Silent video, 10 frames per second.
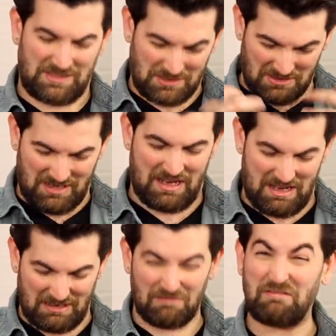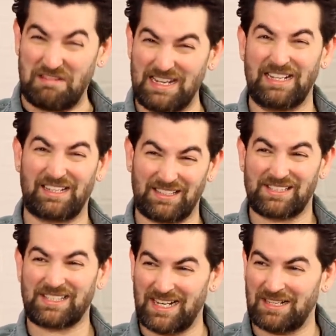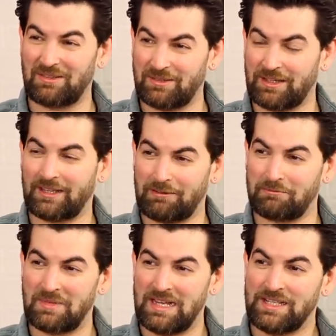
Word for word: It's, and I can feel it inside, you know, that I'm